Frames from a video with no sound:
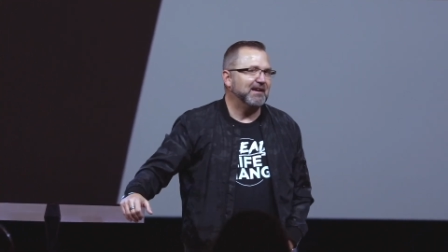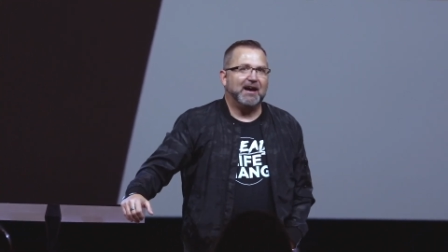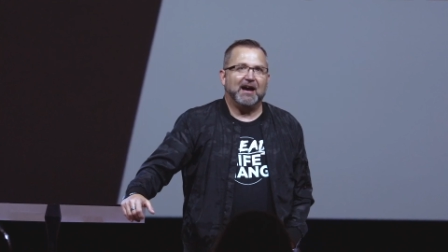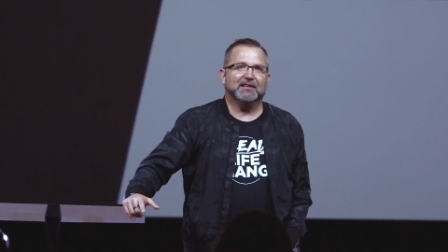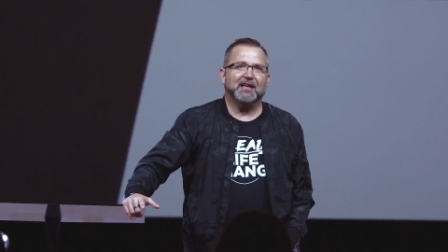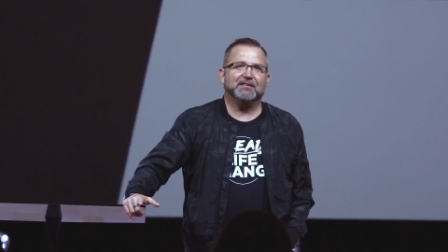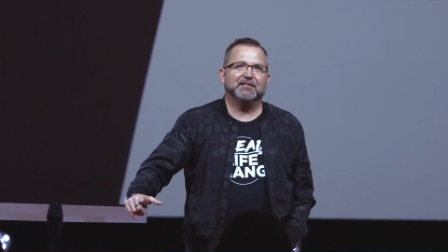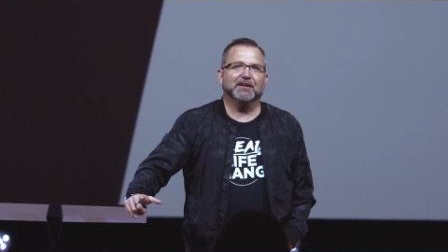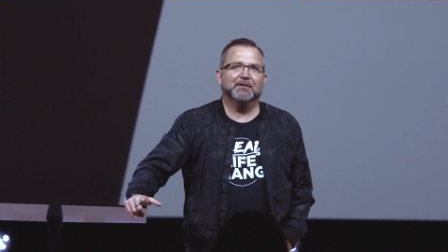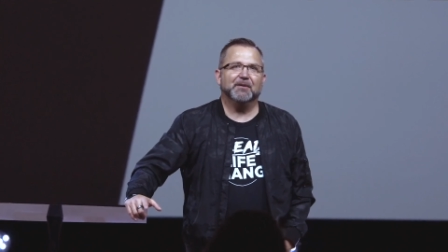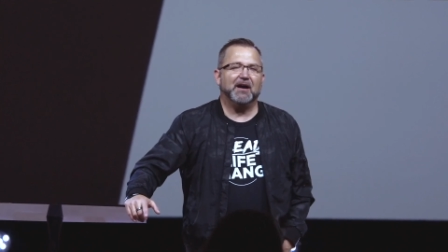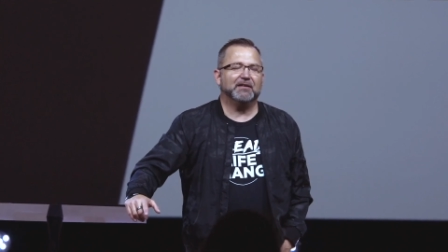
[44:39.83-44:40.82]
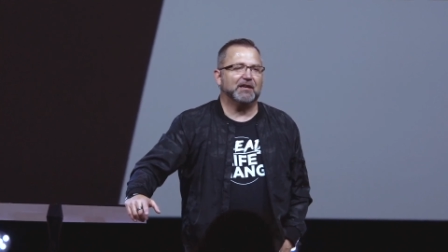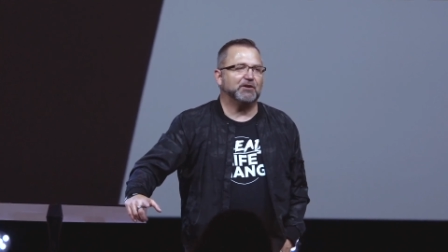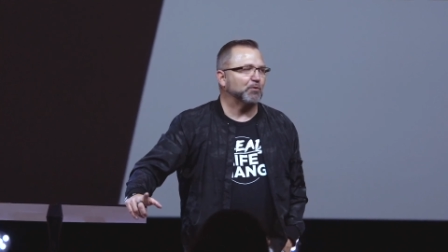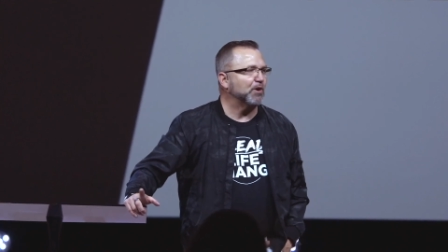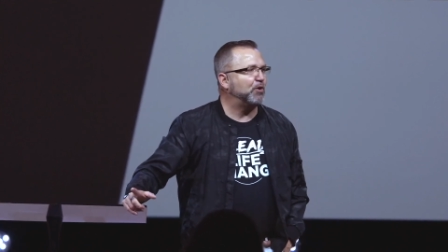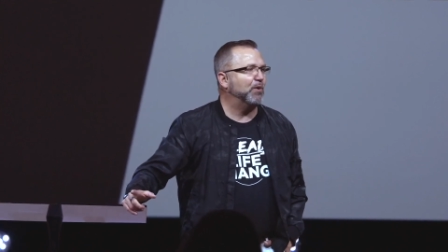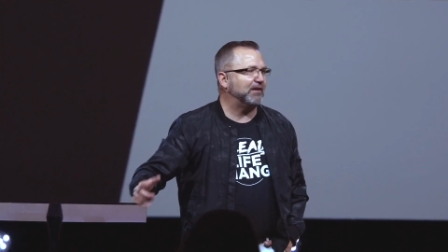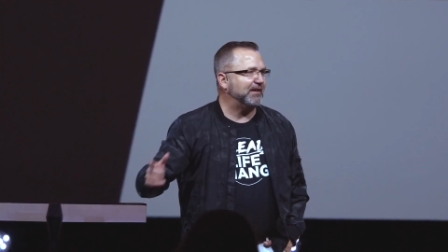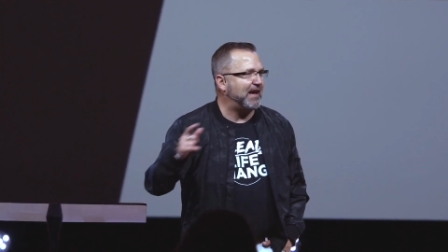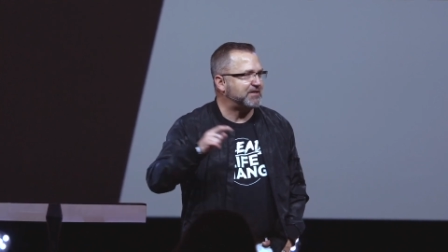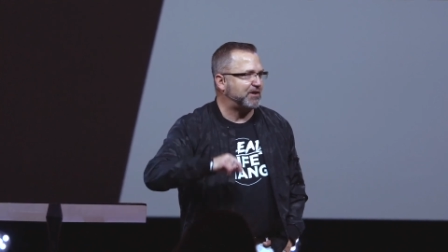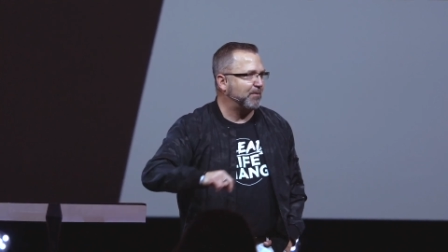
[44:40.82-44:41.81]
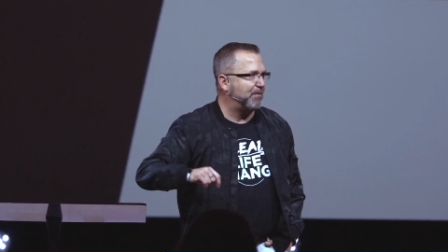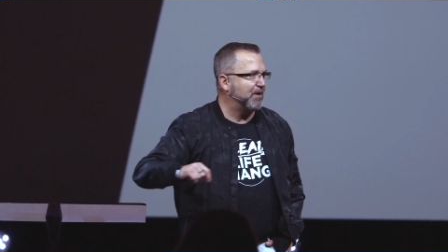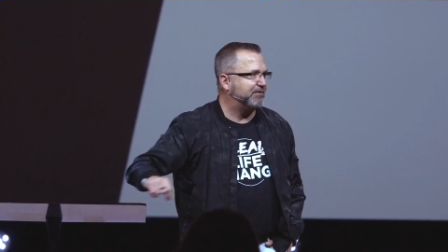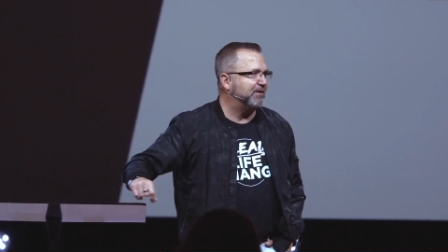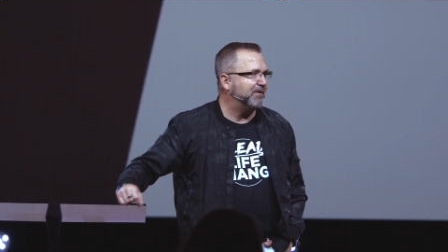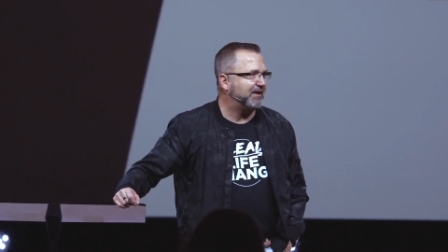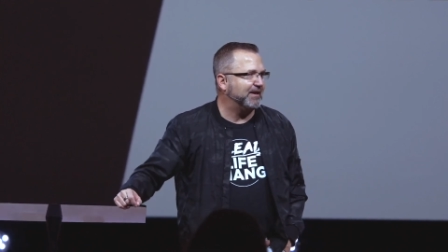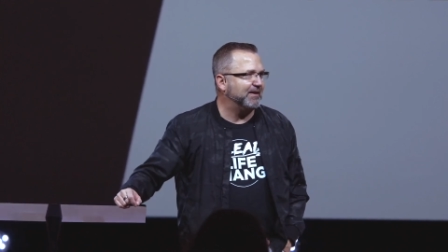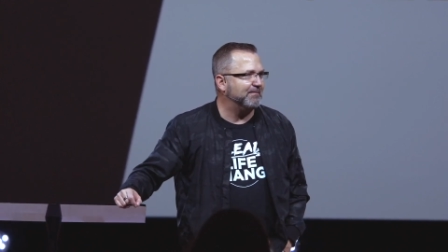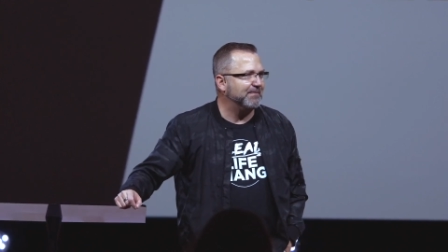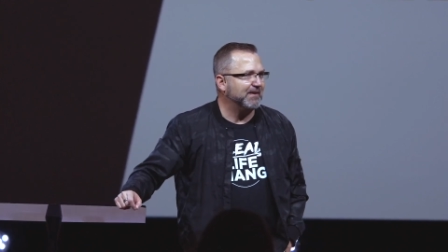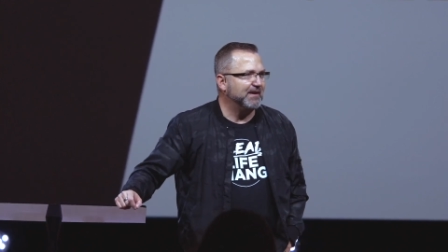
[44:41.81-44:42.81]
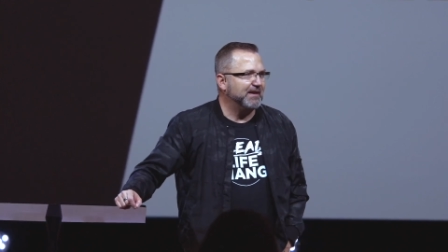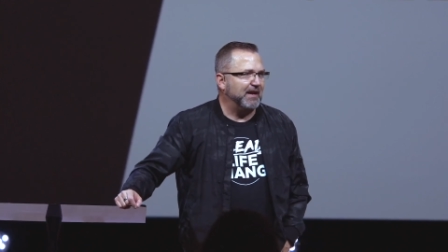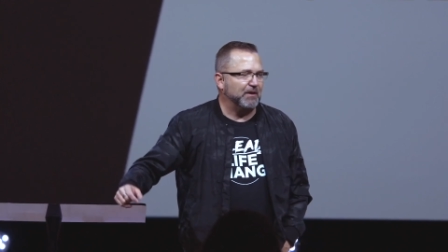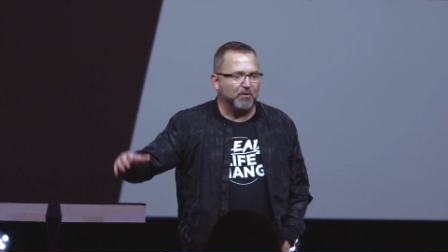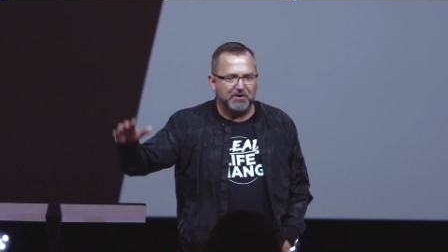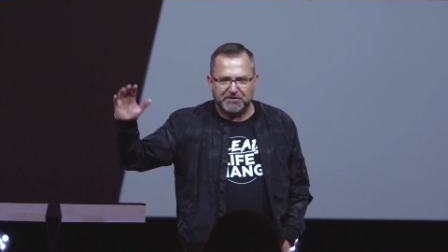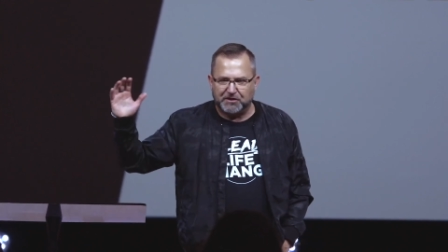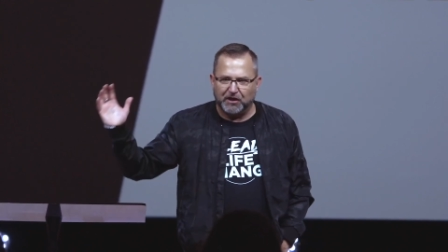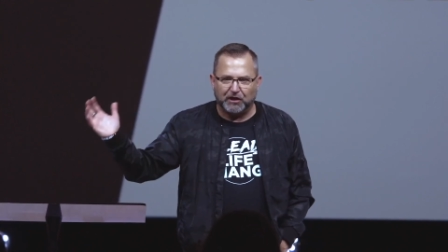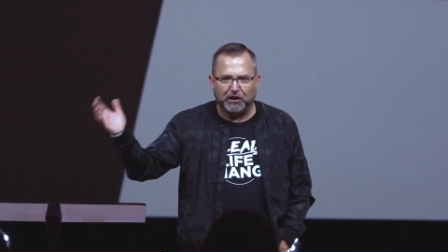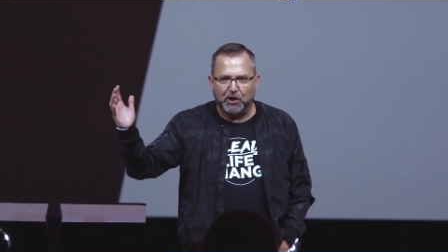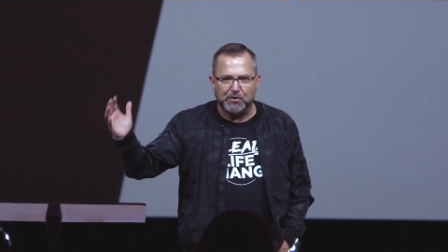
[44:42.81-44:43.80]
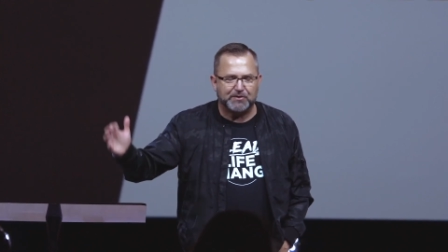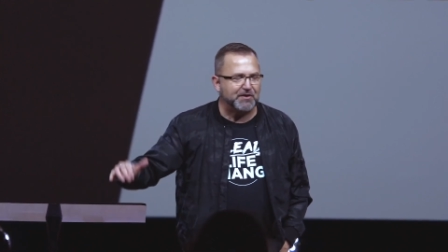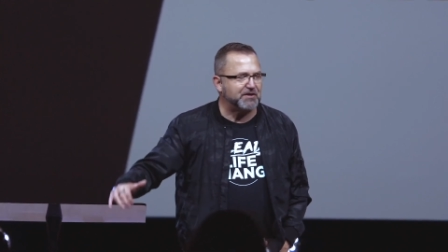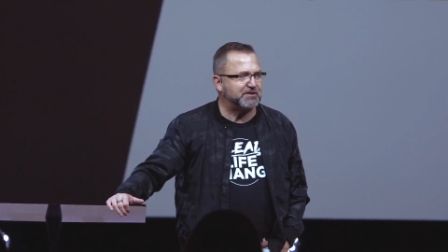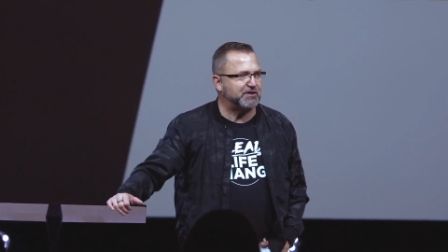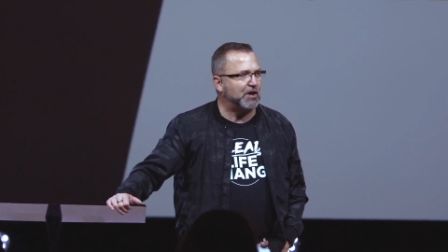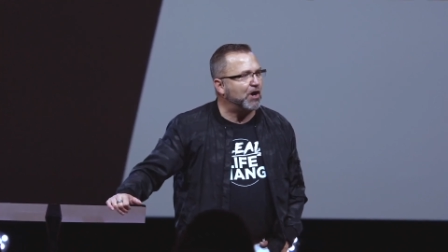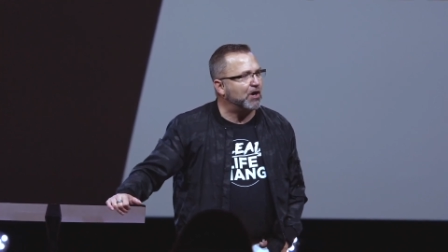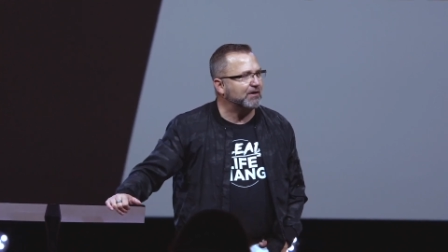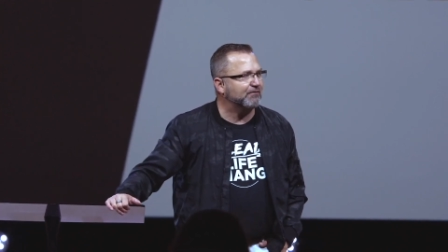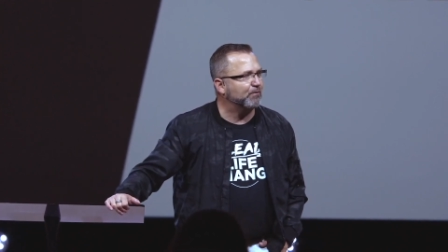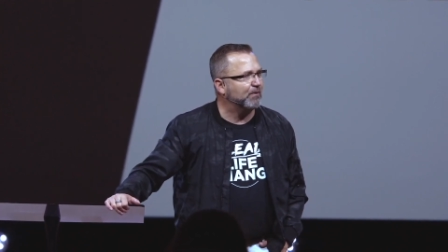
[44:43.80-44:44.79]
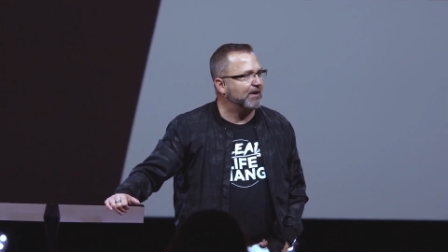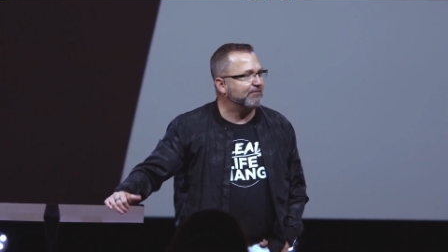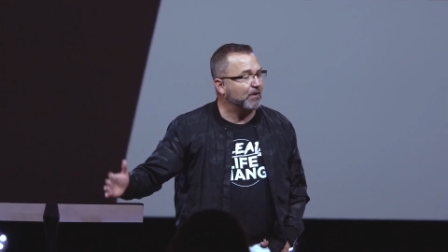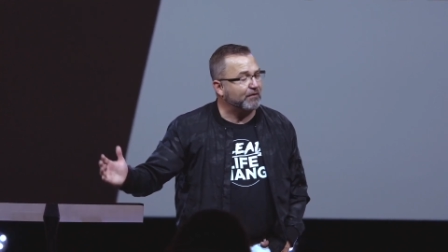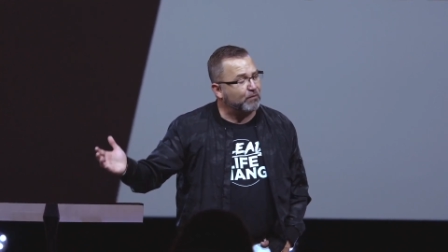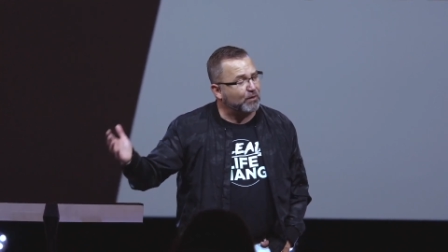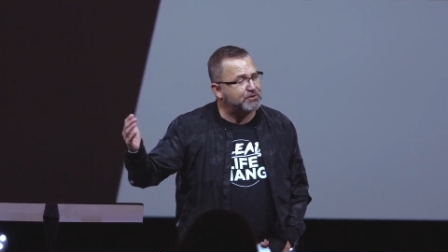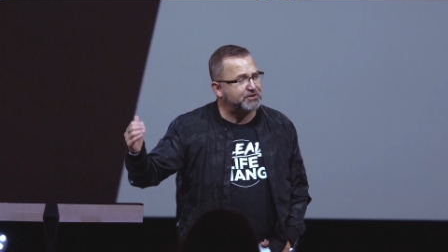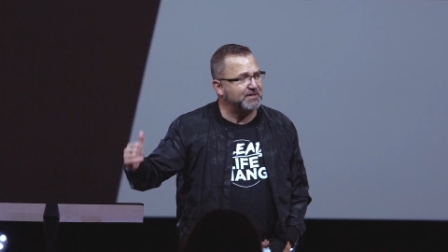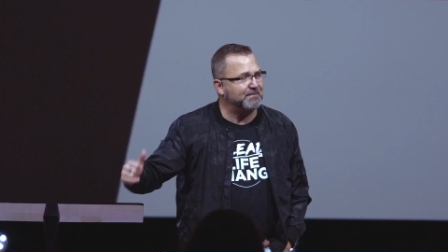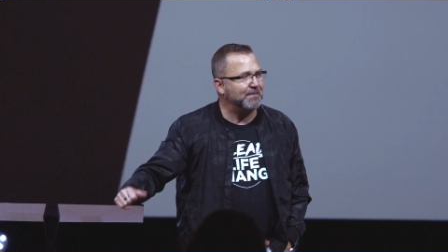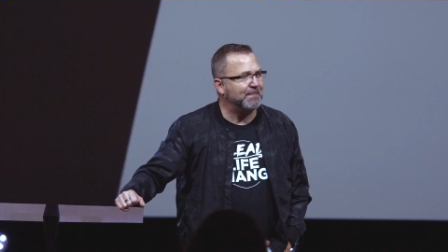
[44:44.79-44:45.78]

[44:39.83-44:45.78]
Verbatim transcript: I'd like, to, I'd like to real quickly ask our prayer team to come, and we're just going to close with a song of, of, of worship